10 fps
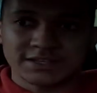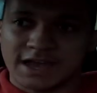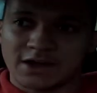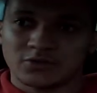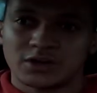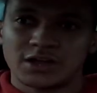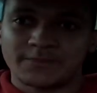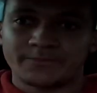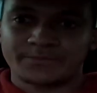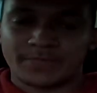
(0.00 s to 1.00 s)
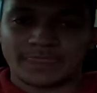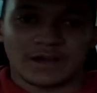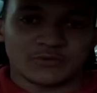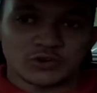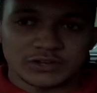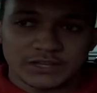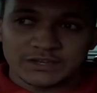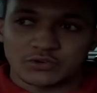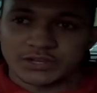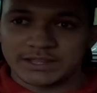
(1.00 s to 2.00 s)
now I've got a
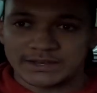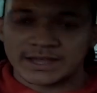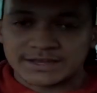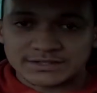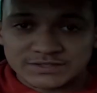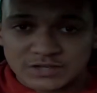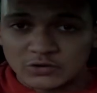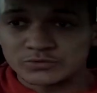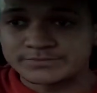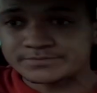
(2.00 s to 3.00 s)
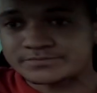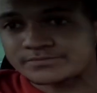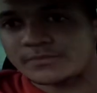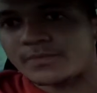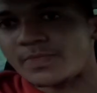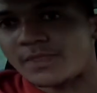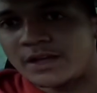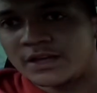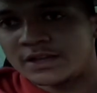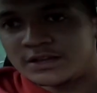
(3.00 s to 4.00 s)
leak on the inlet, so
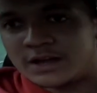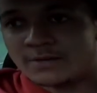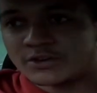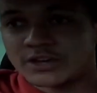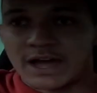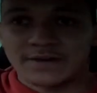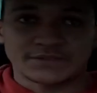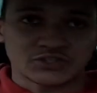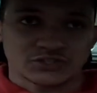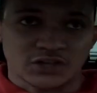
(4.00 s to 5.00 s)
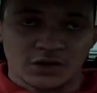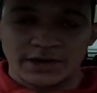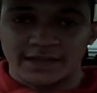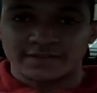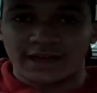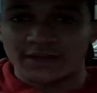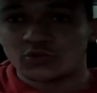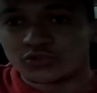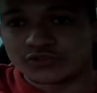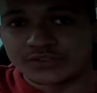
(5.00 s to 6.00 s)
I'm gonna have to just go ahead and
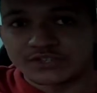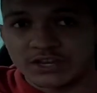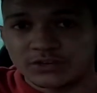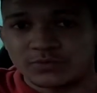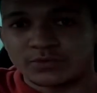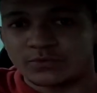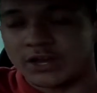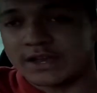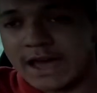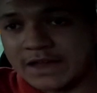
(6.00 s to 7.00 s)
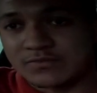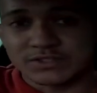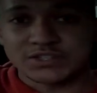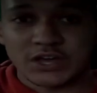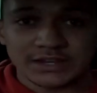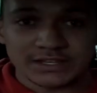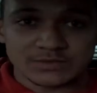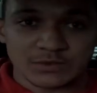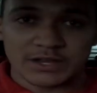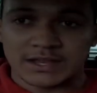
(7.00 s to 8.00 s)
order a genuine one and return this
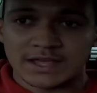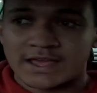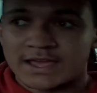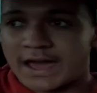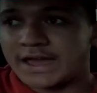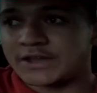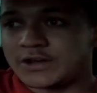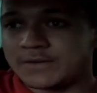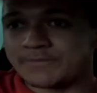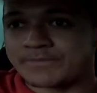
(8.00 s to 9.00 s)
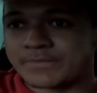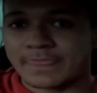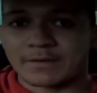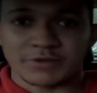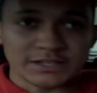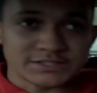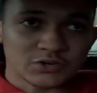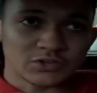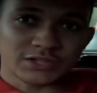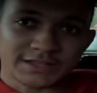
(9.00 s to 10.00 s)
one, and pray to
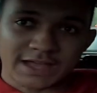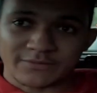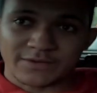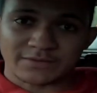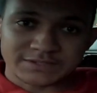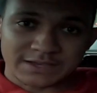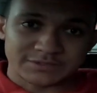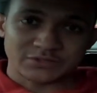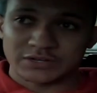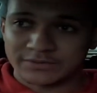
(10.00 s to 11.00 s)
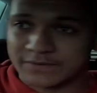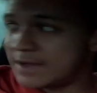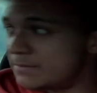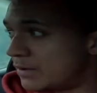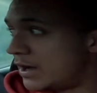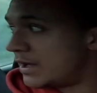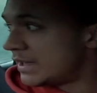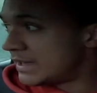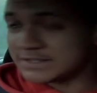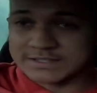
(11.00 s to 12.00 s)
God that that valve's absolutely fine. But
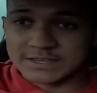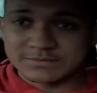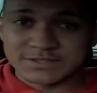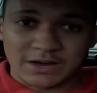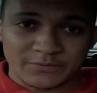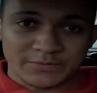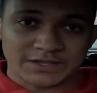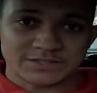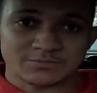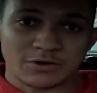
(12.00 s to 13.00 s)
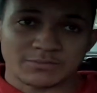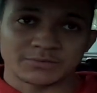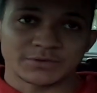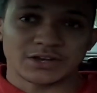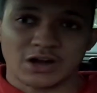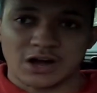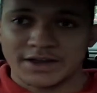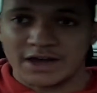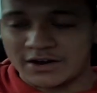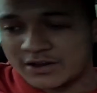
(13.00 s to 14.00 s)
it seems that I've fixed the problem with the car
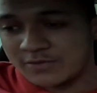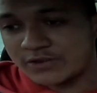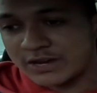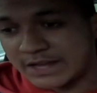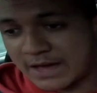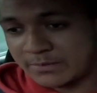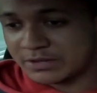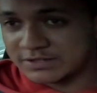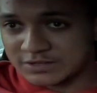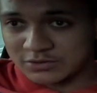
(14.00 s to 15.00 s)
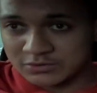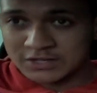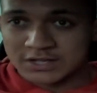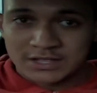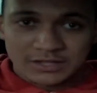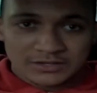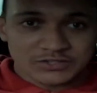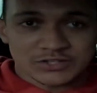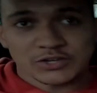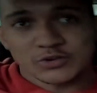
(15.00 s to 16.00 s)
now, and I'm really happy. So I'm
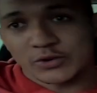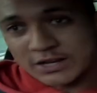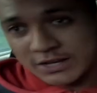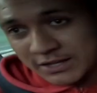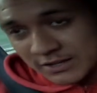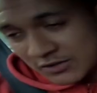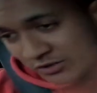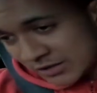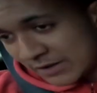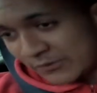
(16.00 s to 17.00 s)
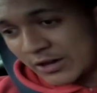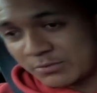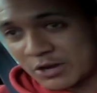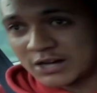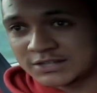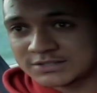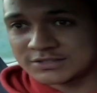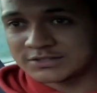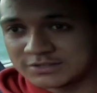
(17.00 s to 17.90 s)
just gonna quickly give it a blast.